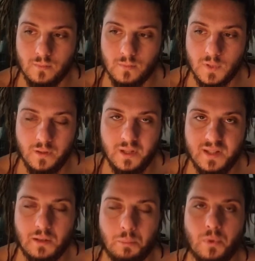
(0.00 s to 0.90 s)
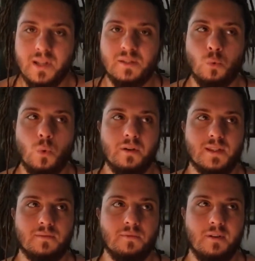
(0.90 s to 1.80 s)
these are points where
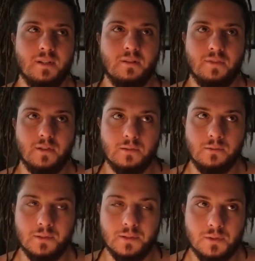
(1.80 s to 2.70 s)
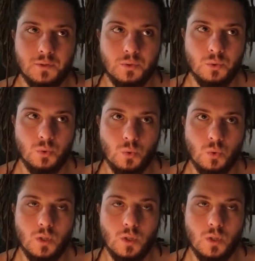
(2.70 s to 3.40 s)
it's very difficult to